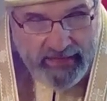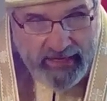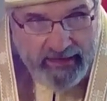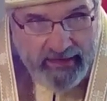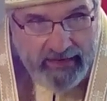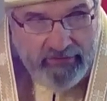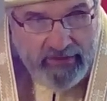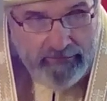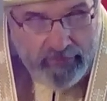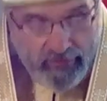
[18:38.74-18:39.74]
We can't
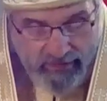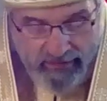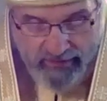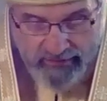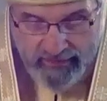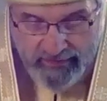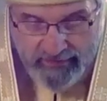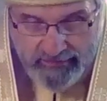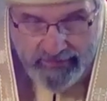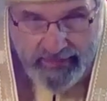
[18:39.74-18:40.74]
have any pride
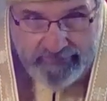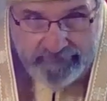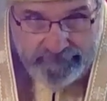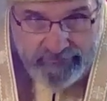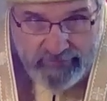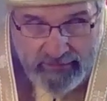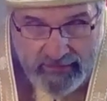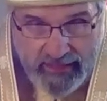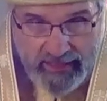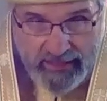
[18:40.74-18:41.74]
like
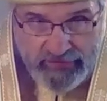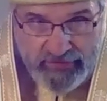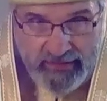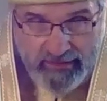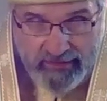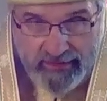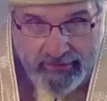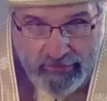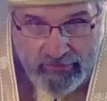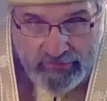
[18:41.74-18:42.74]
guys
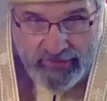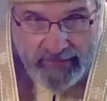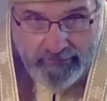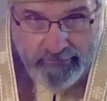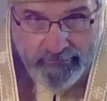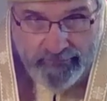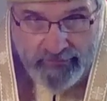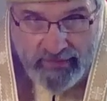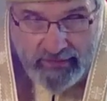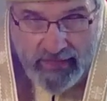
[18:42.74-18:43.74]
and girls at
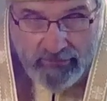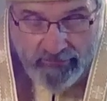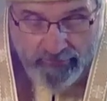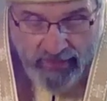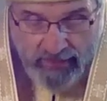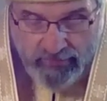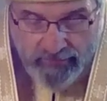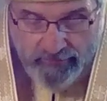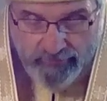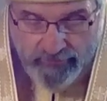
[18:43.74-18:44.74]
the Tower of
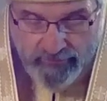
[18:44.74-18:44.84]
Babel.